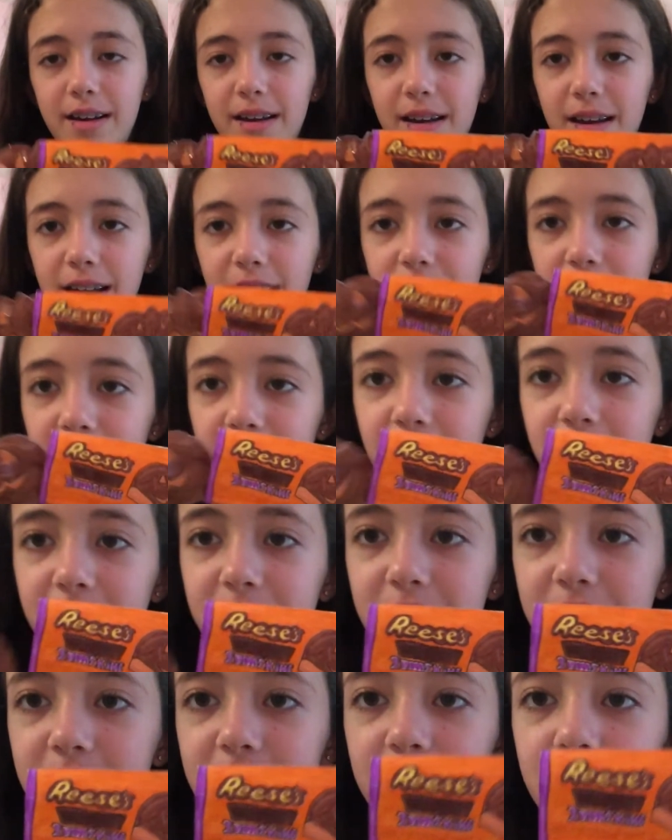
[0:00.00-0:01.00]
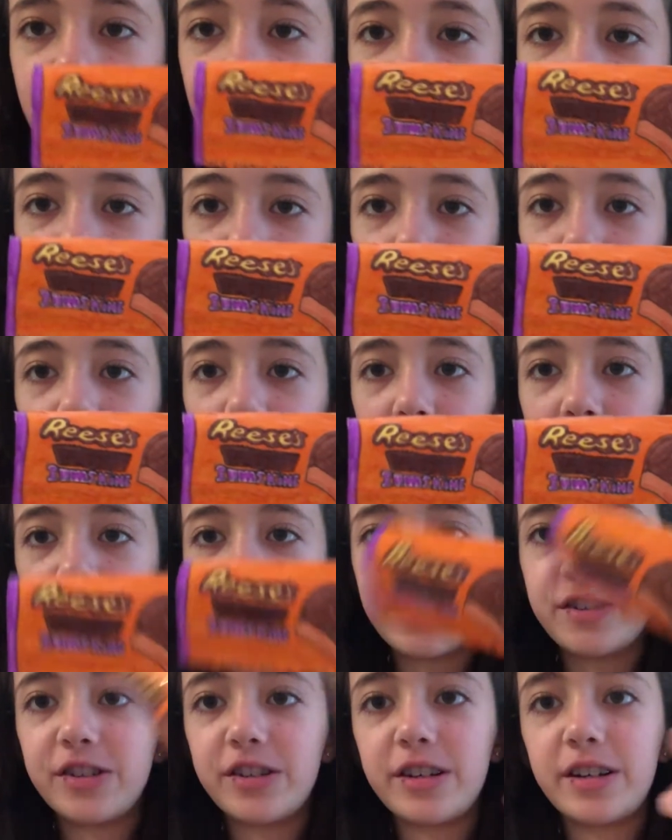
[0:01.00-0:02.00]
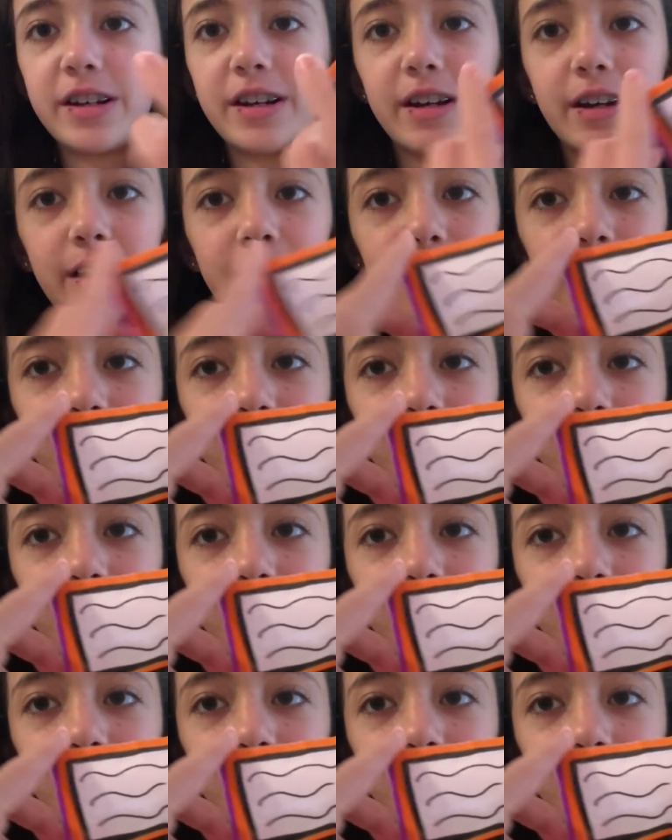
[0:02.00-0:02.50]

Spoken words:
And there's the packaging.